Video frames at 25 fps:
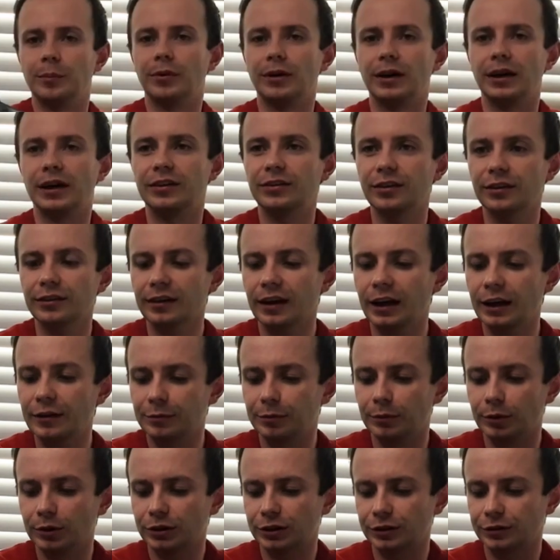but it doesn't have
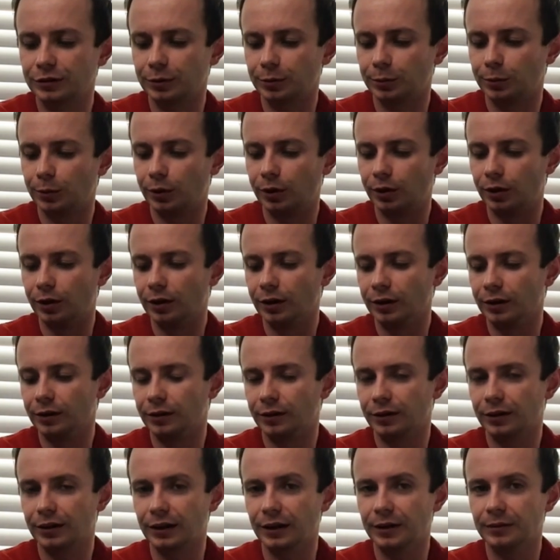much of a wall,
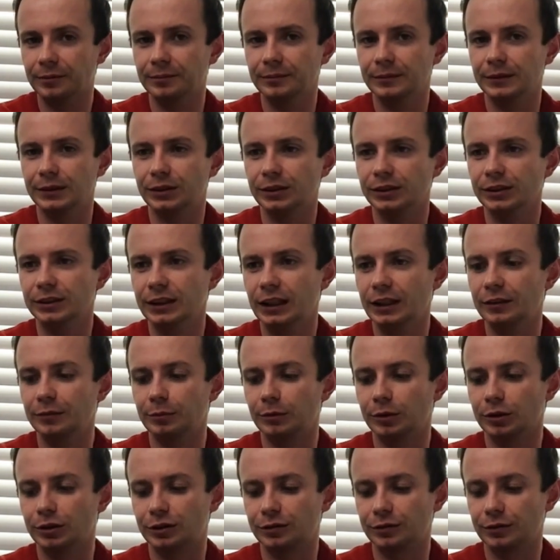okay? It doesn't have
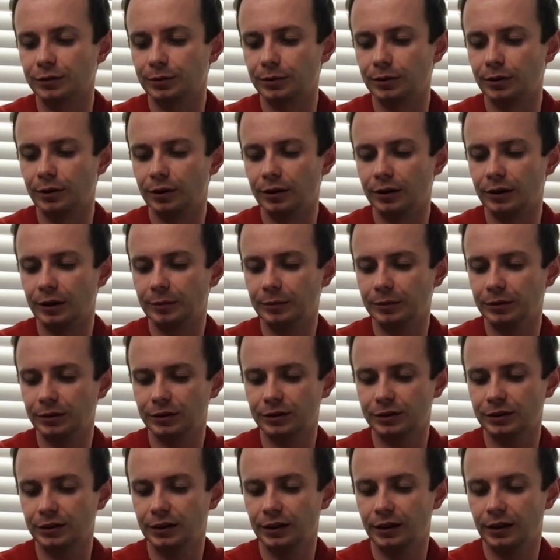much of a wall. Let me
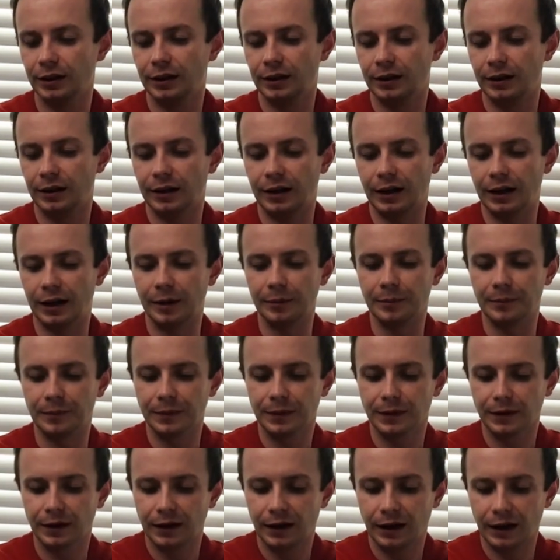just,
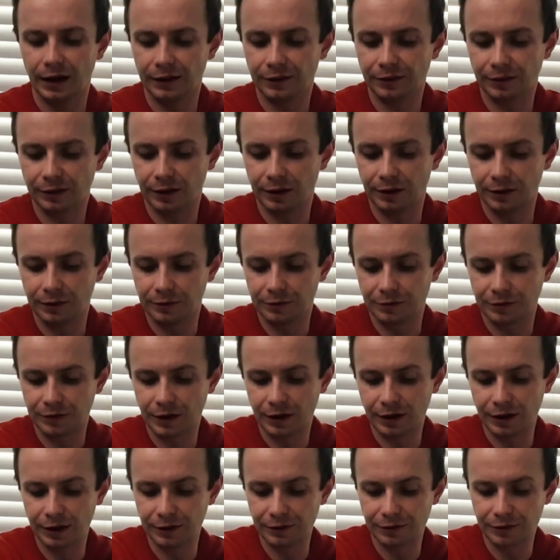it's
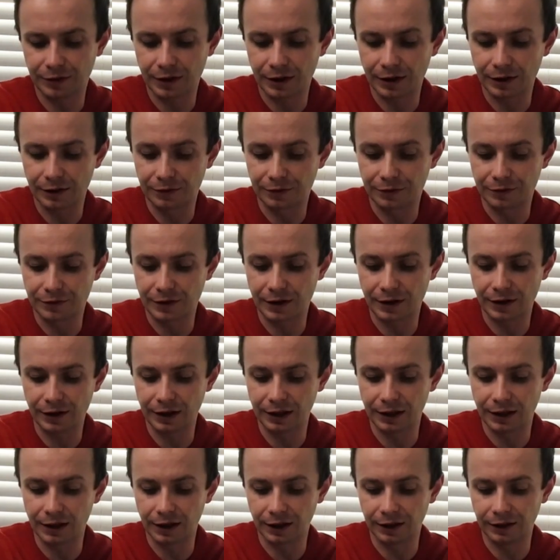very, very,
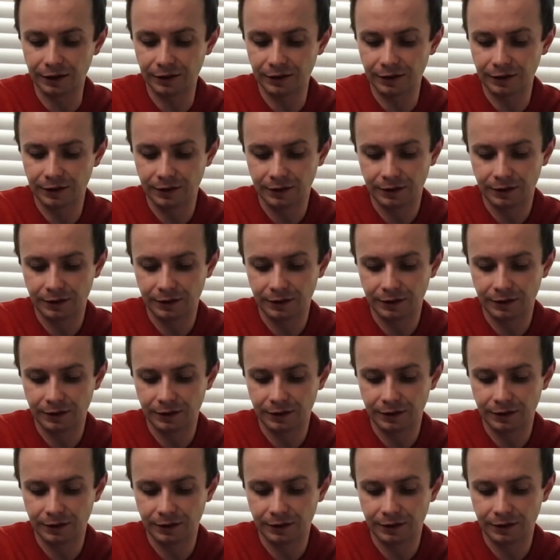very light.